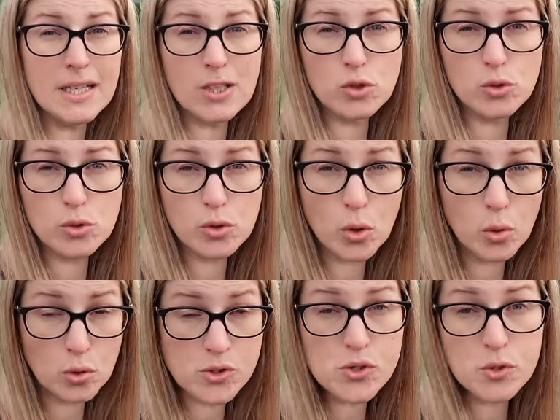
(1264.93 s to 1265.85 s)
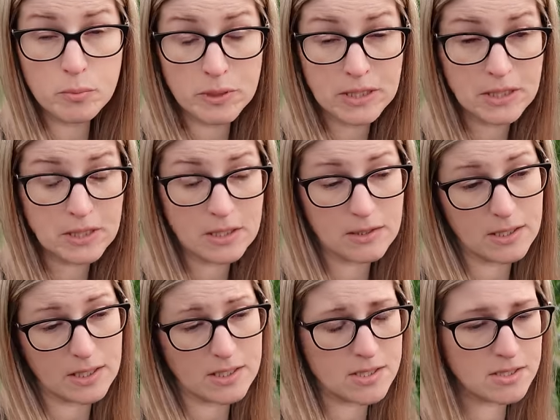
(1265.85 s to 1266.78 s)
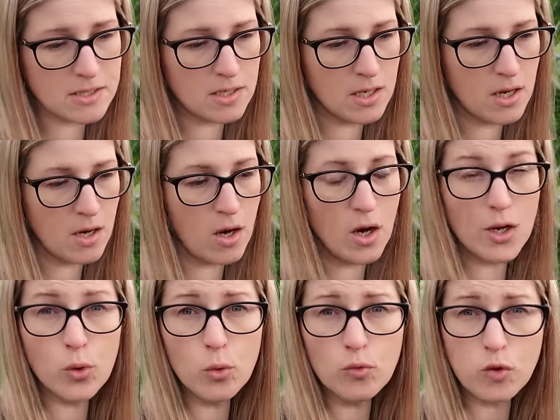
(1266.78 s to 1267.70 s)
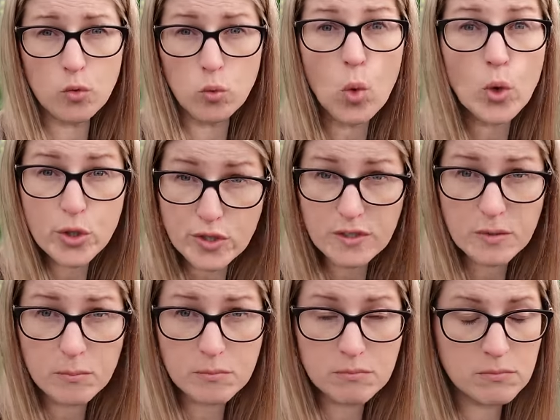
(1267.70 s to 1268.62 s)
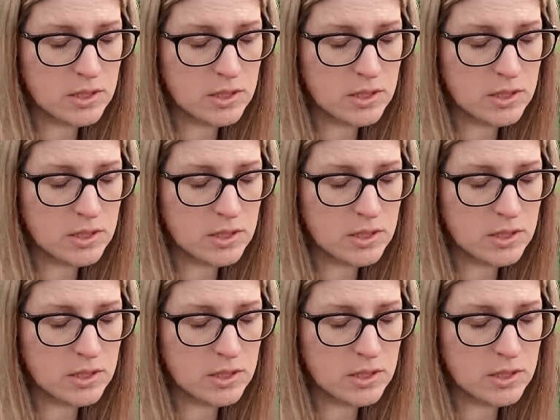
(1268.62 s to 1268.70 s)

It could also be that I overwater them